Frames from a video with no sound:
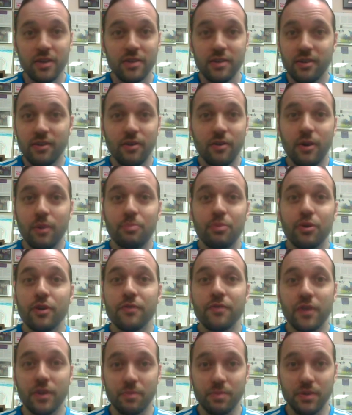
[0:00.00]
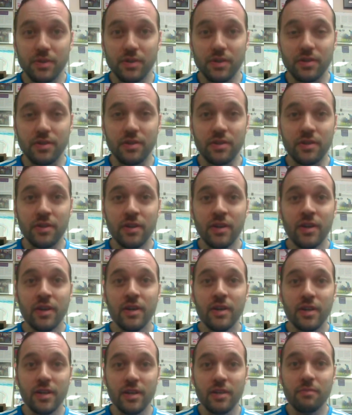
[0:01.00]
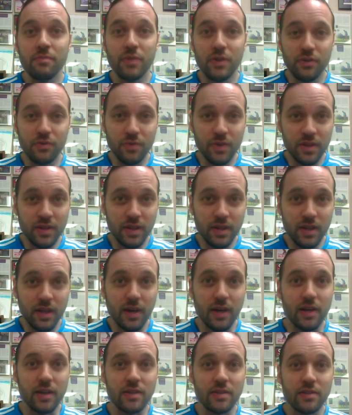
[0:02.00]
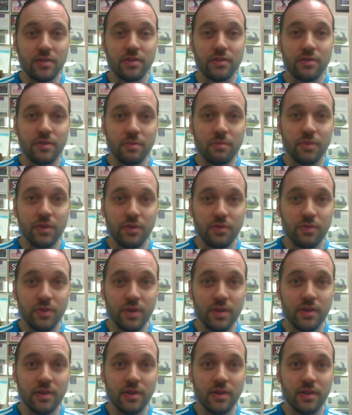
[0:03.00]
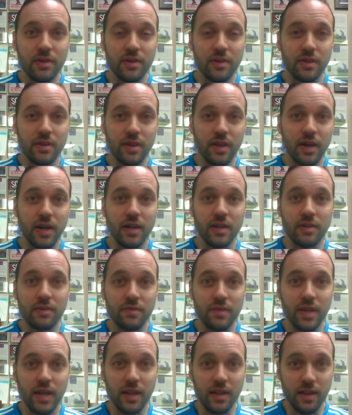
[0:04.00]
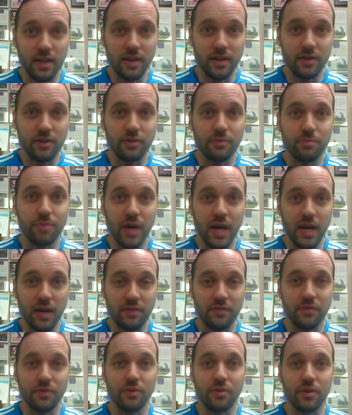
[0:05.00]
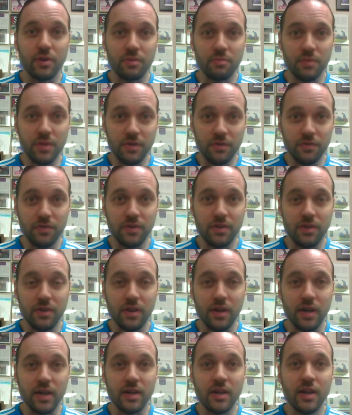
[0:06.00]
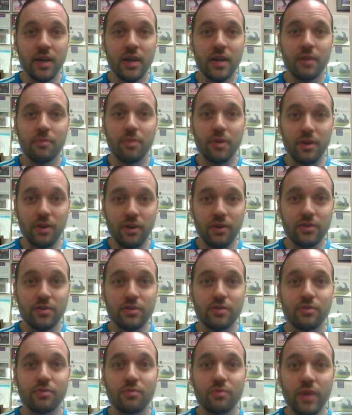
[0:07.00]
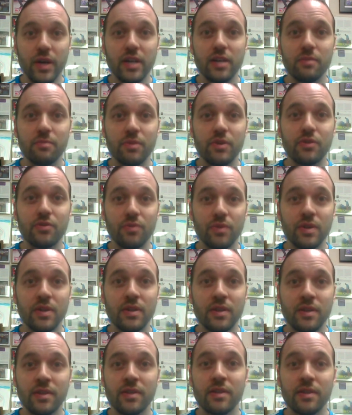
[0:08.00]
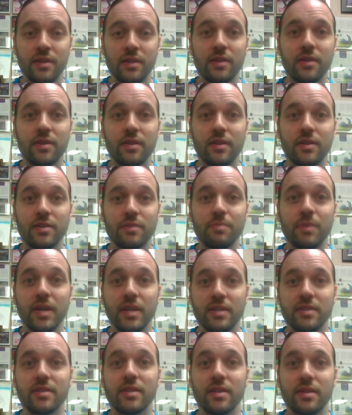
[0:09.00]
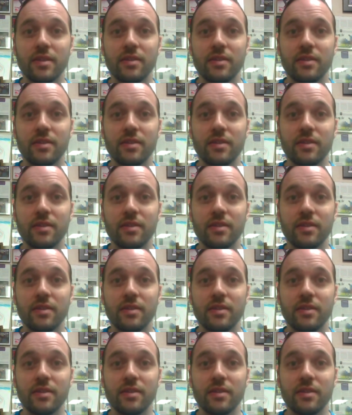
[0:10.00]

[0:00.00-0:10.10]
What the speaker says: a perfect position, in between the lines, so in between the line of the Atletico back 4 and midfield line, but also right in between the space that the